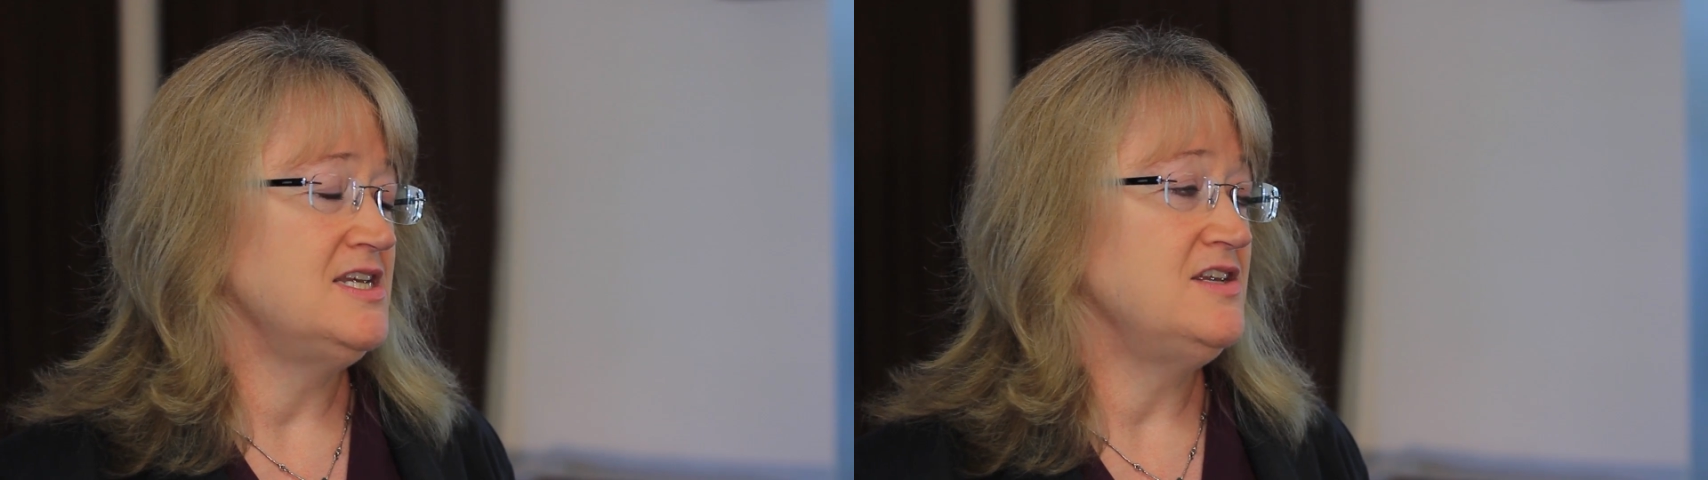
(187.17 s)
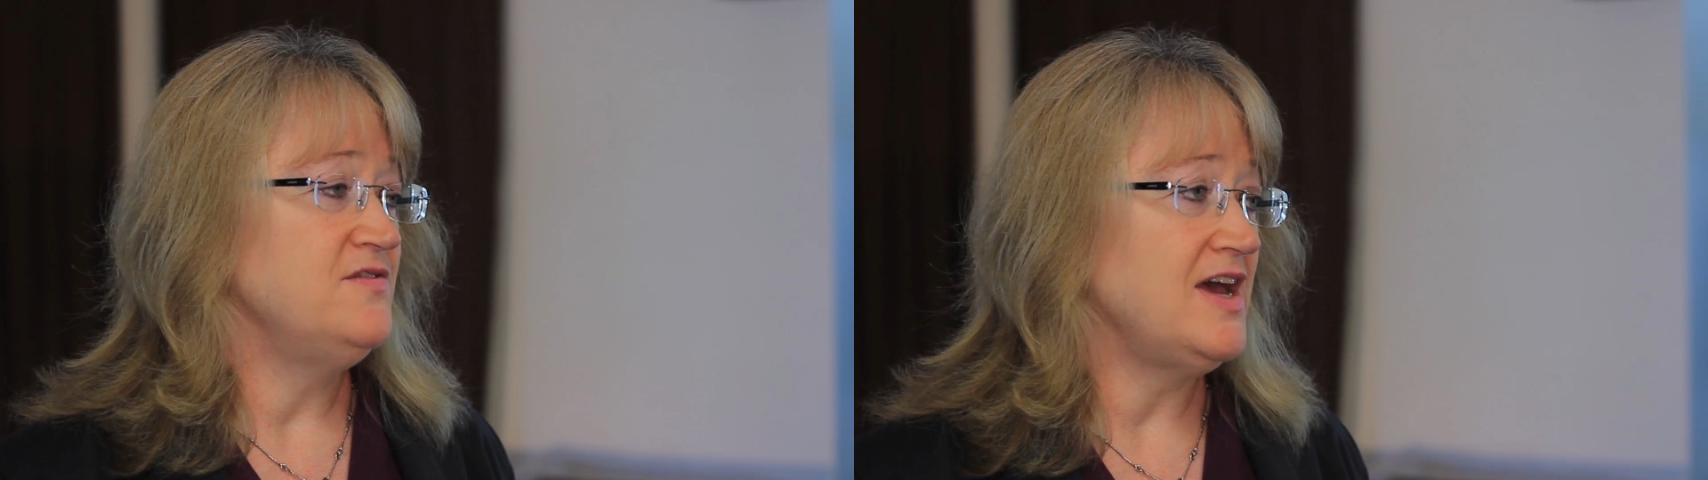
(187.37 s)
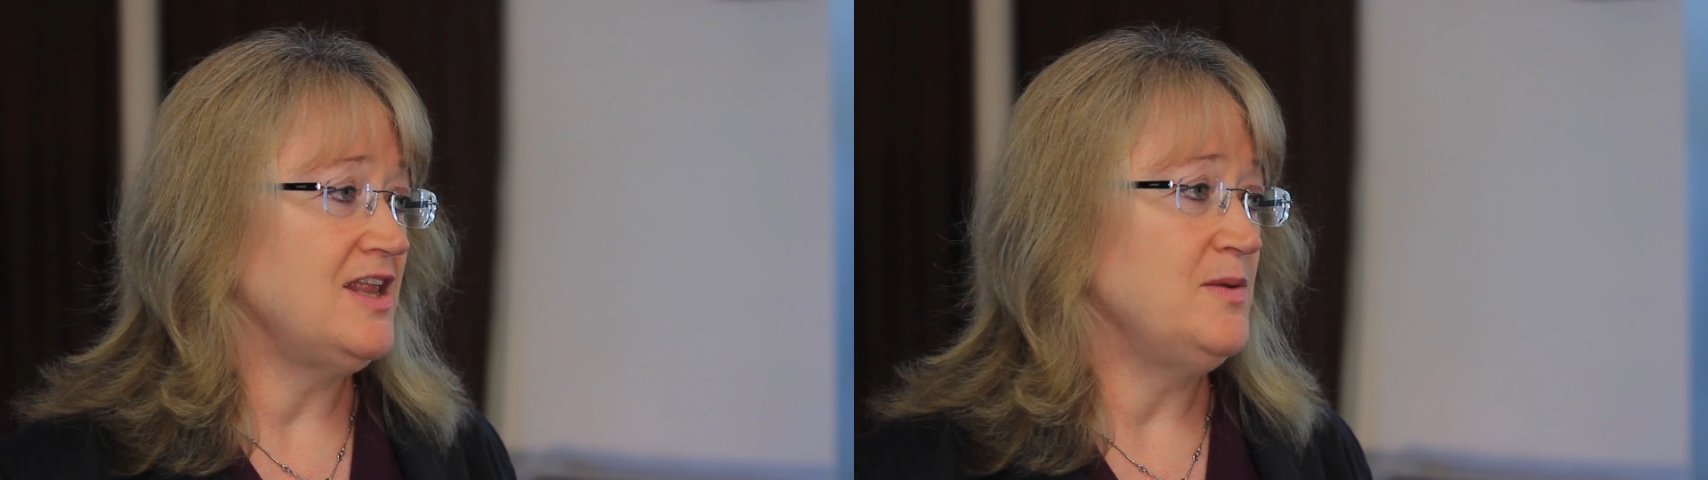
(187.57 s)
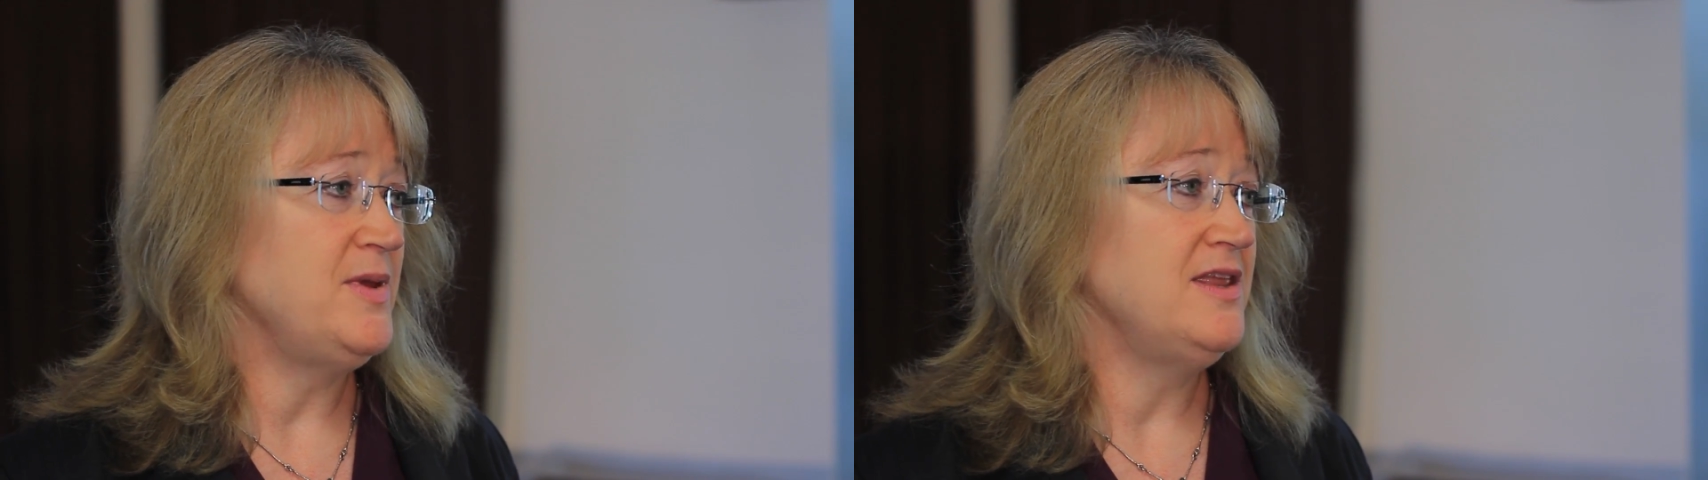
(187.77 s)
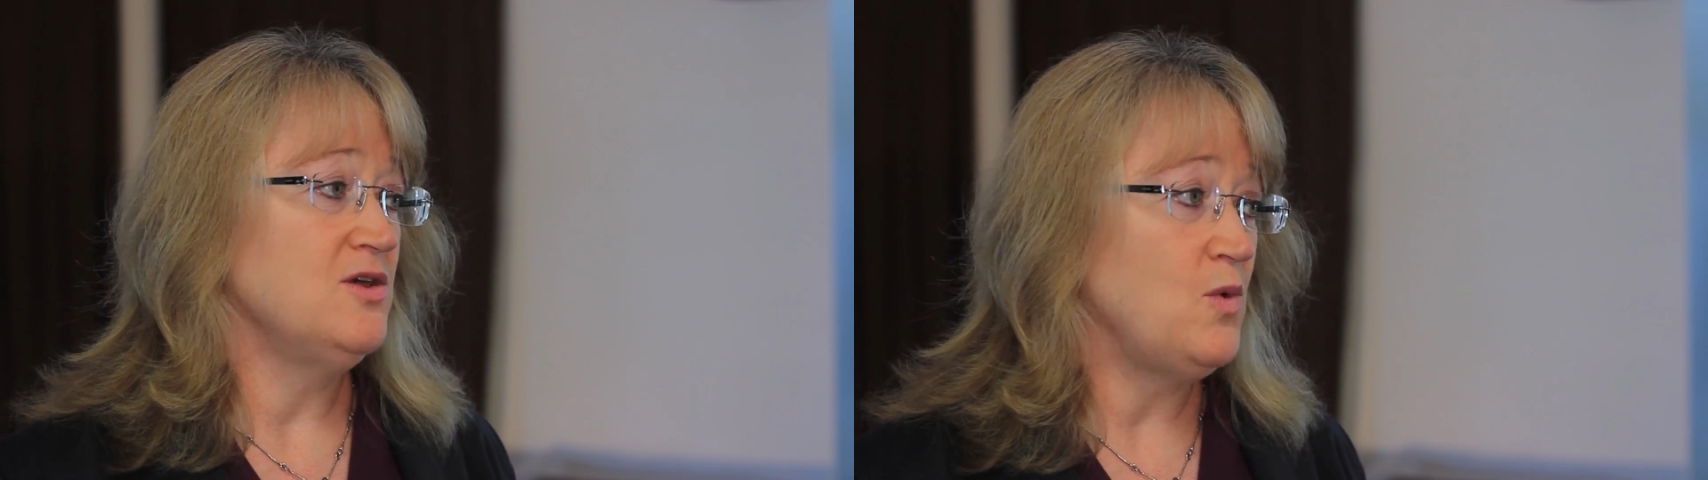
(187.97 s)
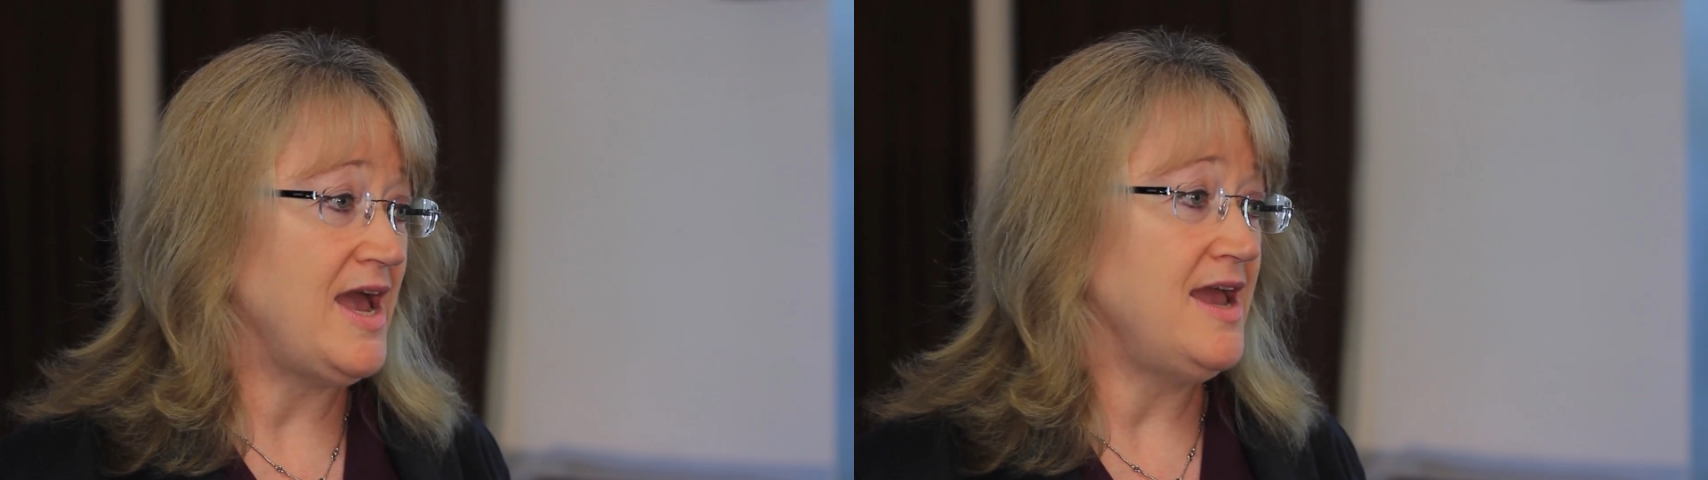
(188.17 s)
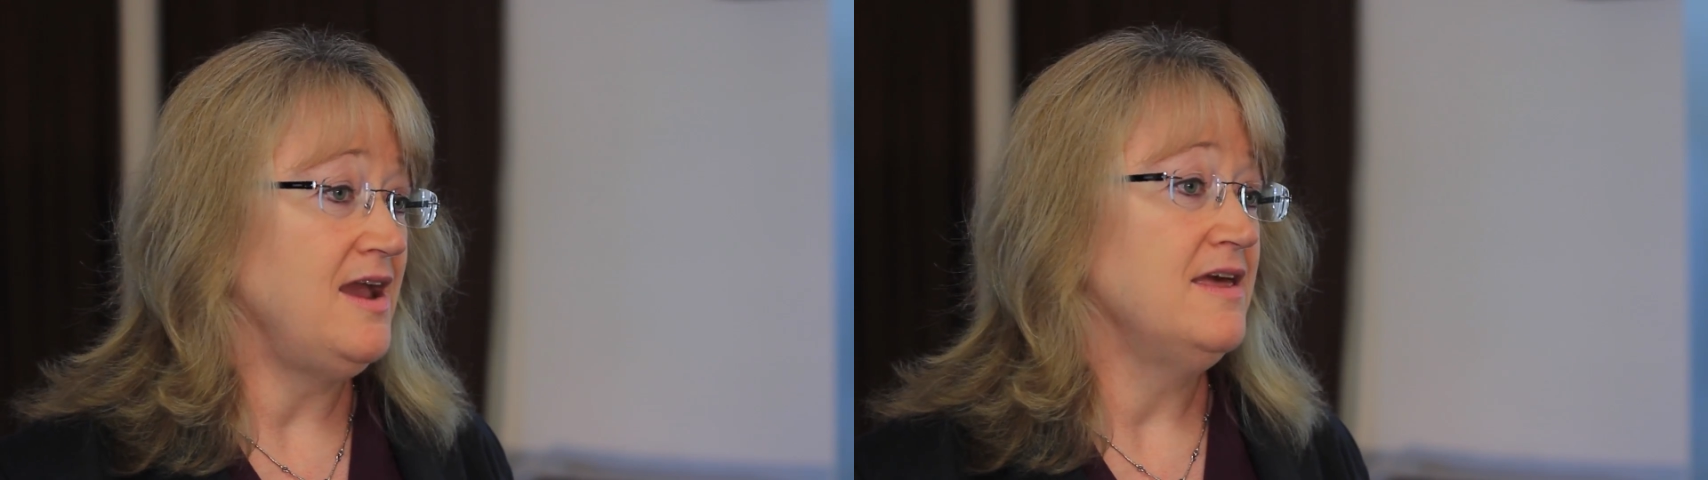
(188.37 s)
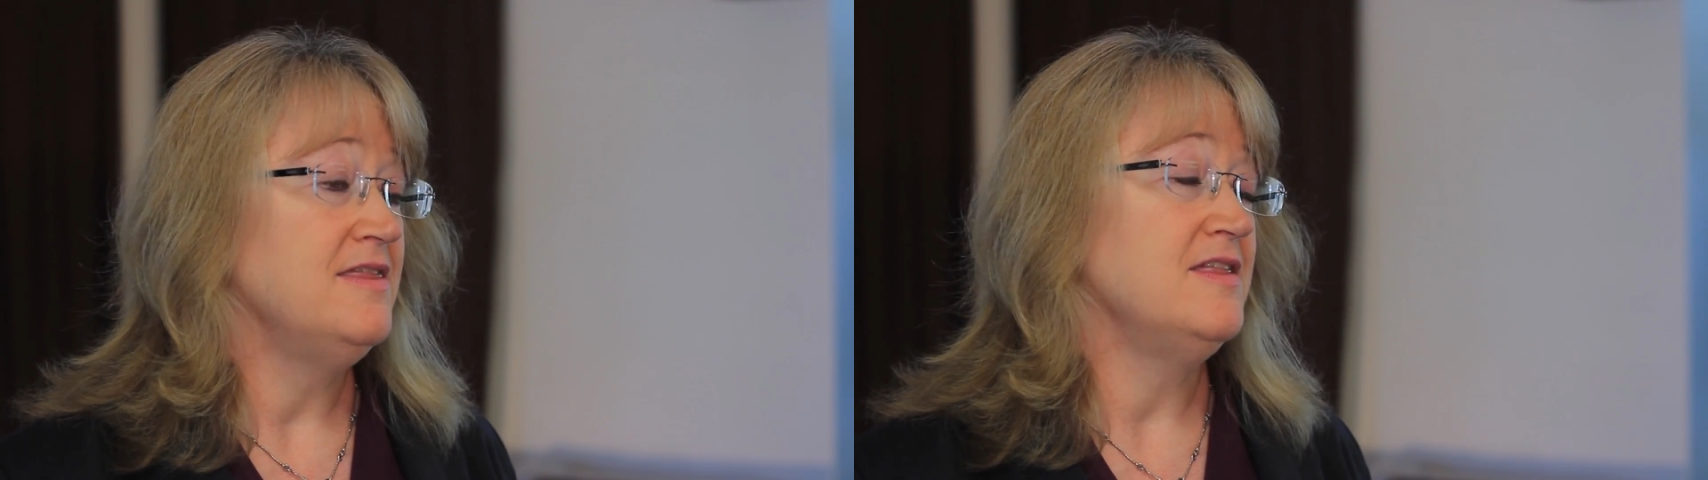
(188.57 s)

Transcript: to develop in the way